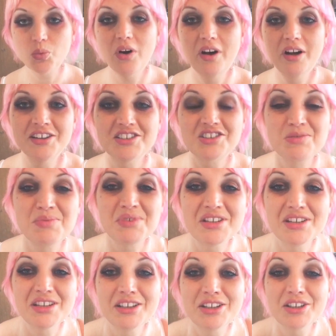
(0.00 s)
want to
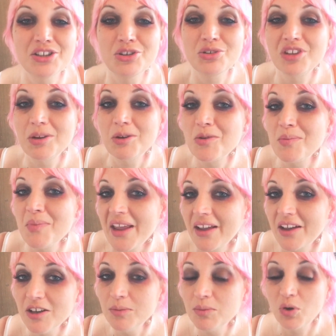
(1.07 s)
be using your
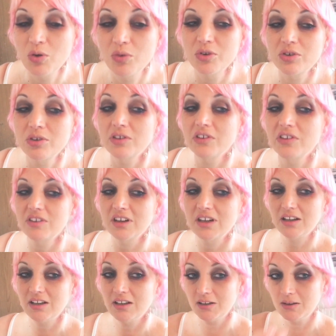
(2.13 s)
makeup over
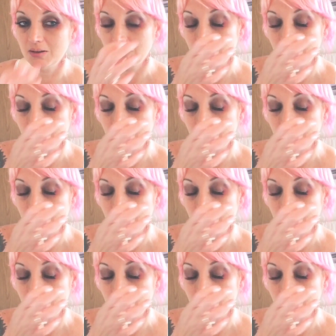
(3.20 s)
sticky